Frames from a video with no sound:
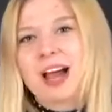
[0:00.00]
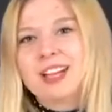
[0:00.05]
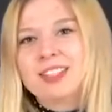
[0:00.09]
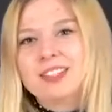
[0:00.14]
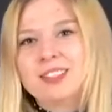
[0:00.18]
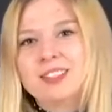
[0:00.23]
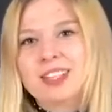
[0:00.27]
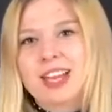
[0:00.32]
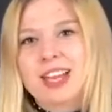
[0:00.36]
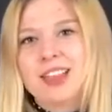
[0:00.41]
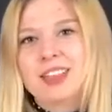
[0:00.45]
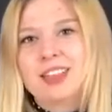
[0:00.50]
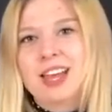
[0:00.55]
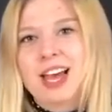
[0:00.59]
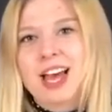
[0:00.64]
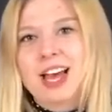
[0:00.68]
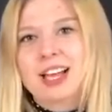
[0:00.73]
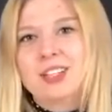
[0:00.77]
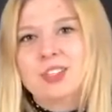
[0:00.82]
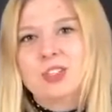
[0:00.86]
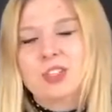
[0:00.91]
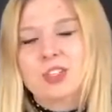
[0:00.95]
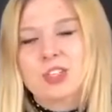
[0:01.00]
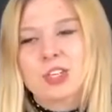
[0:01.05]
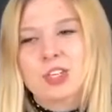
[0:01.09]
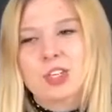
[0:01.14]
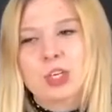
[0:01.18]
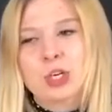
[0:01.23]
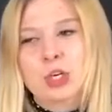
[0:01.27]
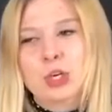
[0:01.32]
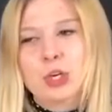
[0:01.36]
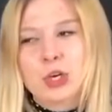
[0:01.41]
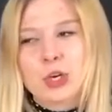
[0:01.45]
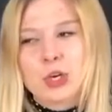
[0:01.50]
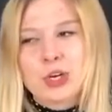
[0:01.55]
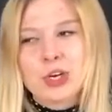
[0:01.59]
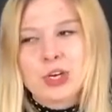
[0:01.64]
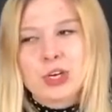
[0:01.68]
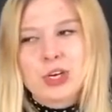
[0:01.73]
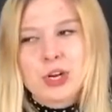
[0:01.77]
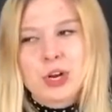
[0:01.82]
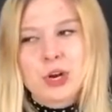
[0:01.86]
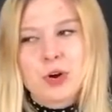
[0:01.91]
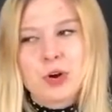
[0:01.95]
I'd say that you
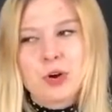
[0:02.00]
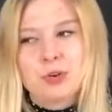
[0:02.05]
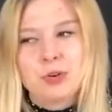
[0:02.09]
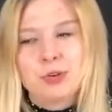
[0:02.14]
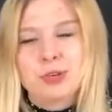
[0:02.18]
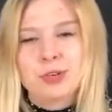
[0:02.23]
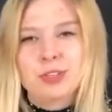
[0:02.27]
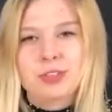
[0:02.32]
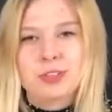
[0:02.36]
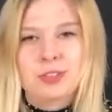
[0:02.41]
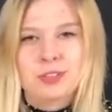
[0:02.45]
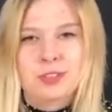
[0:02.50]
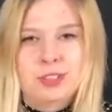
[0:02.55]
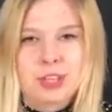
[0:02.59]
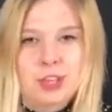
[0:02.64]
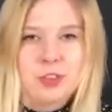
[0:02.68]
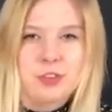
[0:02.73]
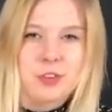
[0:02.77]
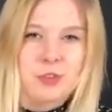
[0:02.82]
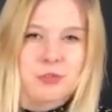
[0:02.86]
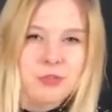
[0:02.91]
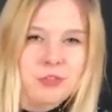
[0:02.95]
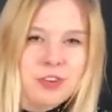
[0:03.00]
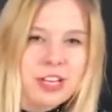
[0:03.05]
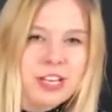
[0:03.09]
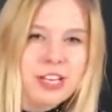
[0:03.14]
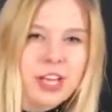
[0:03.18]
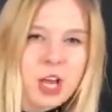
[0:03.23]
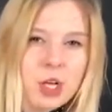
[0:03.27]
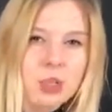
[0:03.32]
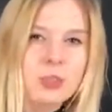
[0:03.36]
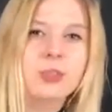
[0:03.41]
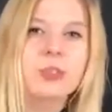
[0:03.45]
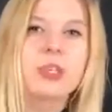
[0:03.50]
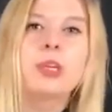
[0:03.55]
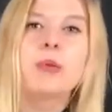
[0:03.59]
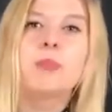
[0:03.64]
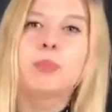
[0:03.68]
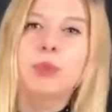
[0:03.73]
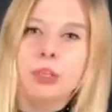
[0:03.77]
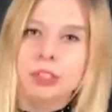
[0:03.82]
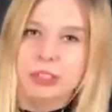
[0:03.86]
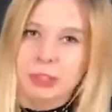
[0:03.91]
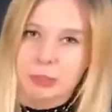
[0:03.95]
don't know something really also
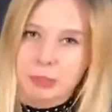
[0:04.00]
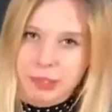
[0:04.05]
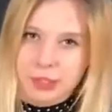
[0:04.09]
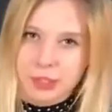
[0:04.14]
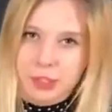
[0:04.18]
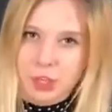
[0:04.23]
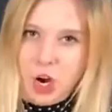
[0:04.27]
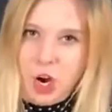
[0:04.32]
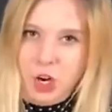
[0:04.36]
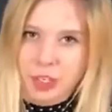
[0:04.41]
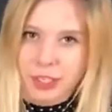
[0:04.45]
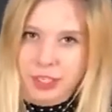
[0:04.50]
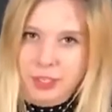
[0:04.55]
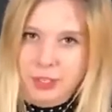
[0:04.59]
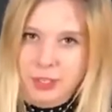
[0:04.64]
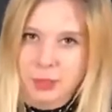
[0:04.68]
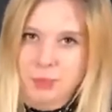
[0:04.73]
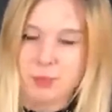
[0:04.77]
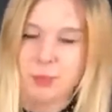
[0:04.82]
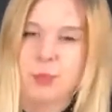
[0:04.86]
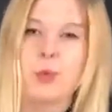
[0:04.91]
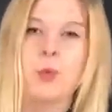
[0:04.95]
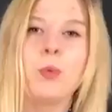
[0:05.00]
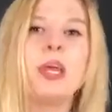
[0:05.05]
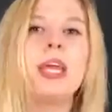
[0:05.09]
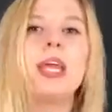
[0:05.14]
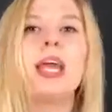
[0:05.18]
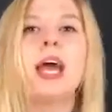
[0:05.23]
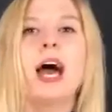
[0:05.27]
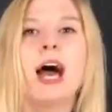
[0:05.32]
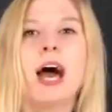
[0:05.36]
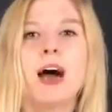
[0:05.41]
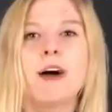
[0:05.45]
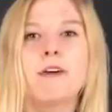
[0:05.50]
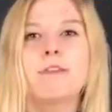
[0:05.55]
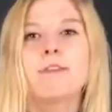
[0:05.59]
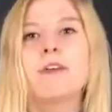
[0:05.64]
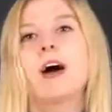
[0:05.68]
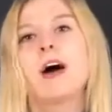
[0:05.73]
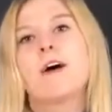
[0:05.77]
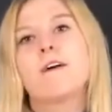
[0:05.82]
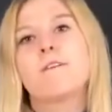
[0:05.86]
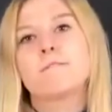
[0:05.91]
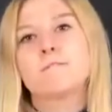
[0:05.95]
important about your organism. We have
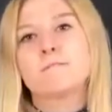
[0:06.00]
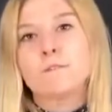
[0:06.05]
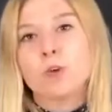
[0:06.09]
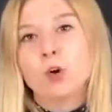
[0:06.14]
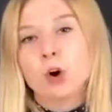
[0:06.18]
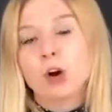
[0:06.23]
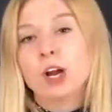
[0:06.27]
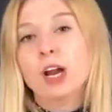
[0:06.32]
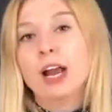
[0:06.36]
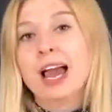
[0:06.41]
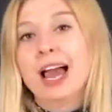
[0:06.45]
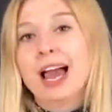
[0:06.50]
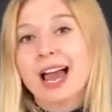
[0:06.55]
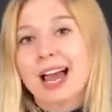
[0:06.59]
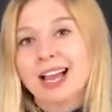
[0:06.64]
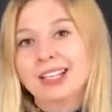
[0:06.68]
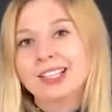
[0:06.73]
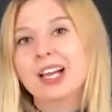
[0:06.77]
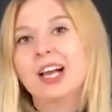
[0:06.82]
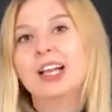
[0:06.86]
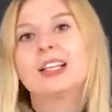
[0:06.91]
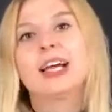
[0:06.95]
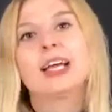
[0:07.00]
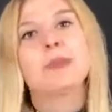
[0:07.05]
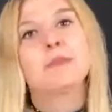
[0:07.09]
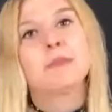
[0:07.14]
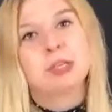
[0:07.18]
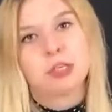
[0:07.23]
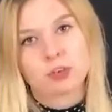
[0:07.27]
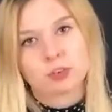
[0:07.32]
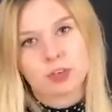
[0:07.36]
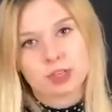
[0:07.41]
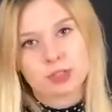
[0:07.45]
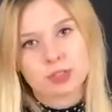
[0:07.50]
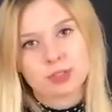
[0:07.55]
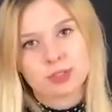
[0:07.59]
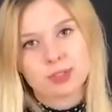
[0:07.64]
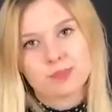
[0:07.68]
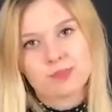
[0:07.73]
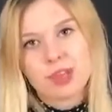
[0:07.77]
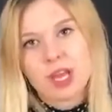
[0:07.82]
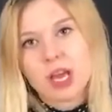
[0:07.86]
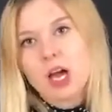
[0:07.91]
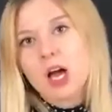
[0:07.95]
4 alkaline
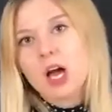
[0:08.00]
minerals.